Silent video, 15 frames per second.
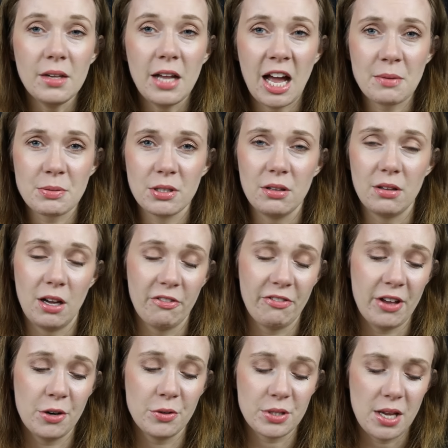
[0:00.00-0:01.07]
Absolutely love
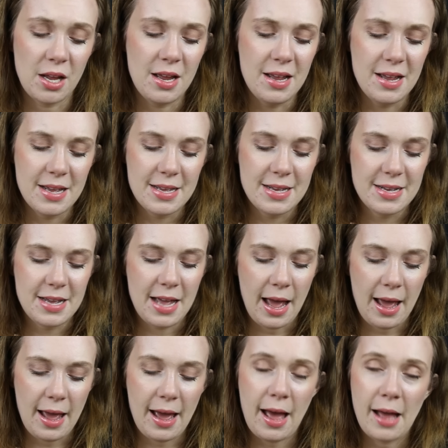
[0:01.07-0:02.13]
those.
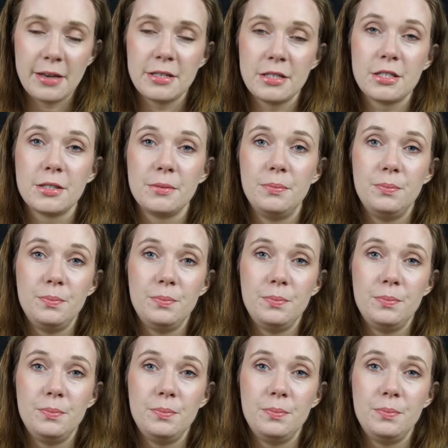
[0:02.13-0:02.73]
And